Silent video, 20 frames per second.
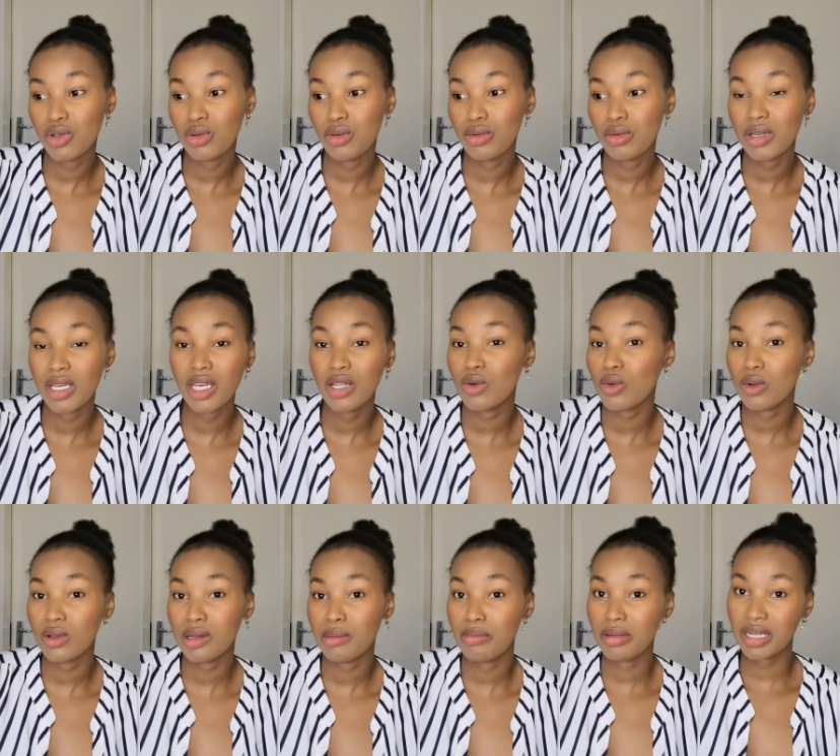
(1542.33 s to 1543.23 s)
to get
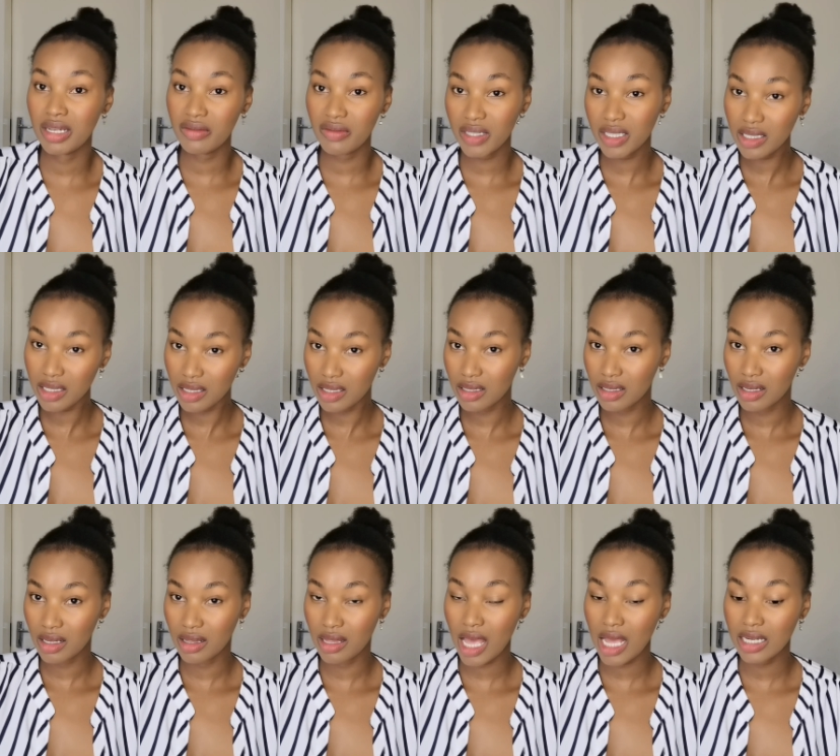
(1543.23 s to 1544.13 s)
all the benefits
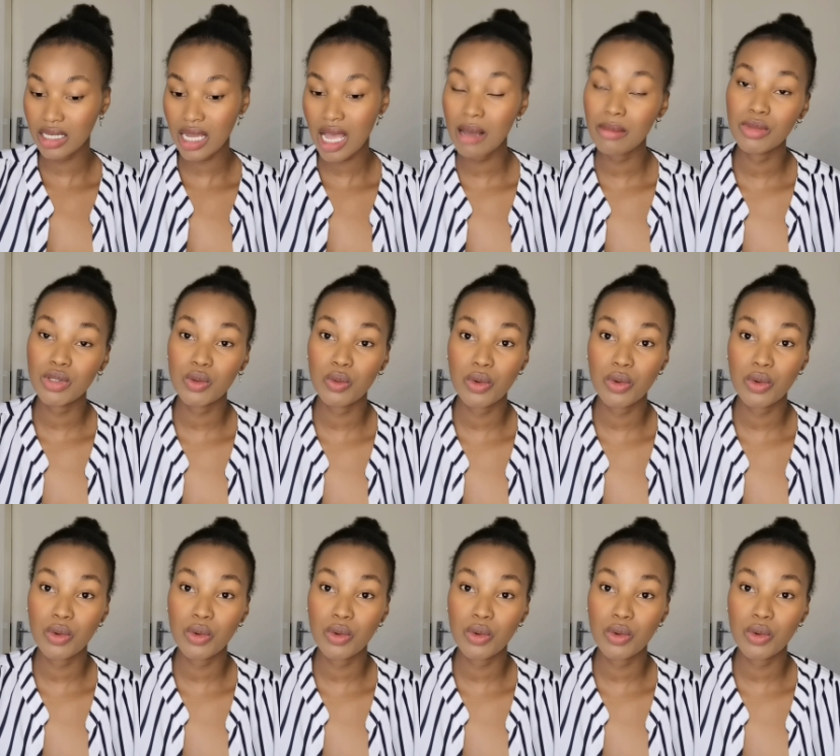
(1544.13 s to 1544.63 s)
that comes